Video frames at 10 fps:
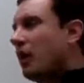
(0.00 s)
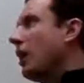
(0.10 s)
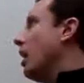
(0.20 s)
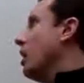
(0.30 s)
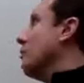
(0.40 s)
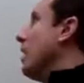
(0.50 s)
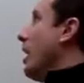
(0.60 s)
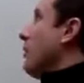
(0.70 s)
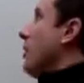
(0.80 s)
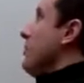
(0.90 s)
How
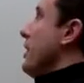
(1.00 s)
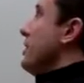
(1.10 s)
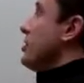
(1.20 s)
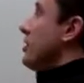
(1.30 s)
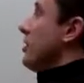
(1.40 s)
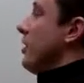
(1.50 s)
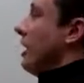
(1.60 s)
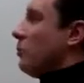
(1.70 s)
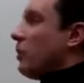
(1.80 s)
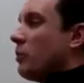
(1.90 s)
do I make sure
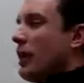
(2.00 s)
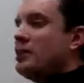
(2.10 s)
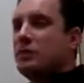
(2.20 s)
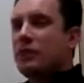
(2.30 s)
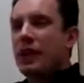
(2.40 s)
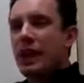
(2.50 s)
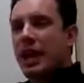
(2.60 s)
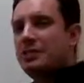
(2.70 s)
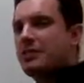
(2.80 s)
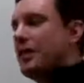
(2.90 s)
that, what do I do in the
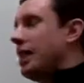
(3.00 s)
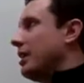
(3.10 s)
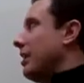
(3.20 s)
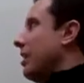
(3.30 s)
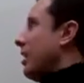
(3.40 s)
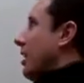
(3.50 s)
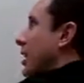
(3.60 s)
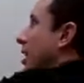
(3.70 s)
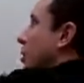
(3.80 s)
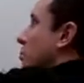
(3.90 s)
case that
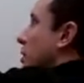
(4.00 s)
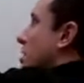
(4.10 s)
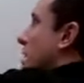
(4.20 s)
a breach